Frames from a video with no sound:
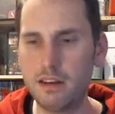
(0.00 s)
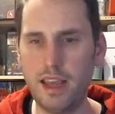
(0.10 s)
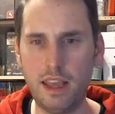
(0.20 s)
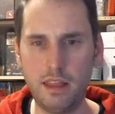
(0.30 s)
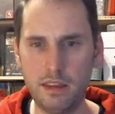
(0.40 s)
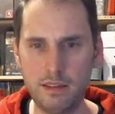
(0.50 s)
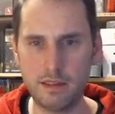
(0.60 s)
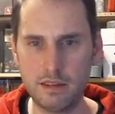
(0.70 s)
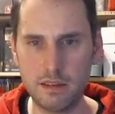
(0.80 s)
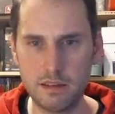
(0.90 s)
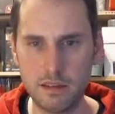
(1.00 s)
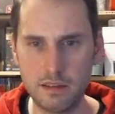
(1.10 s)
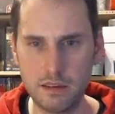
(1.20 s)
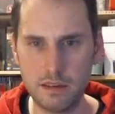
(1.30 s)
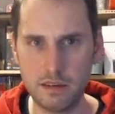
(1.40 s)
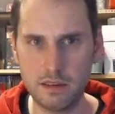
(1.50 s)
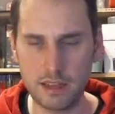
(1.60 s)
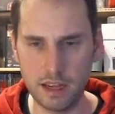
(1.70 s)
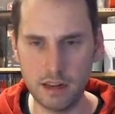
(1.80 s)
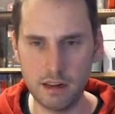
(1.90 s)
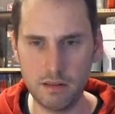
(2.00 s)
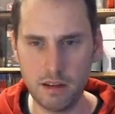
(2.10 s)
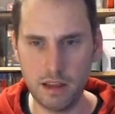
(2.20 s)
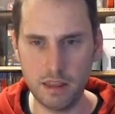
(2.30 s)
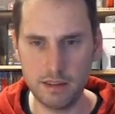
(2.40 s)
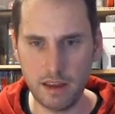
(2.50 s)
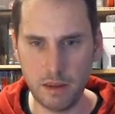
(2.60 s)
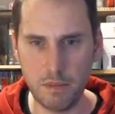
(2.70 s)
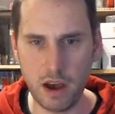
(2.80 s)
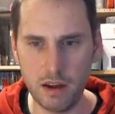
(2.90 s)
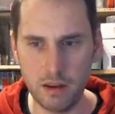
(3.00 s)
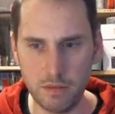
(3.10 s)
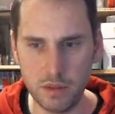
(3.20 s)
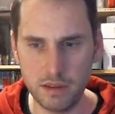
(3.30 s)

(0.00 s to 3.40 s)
gain this skill in the same party.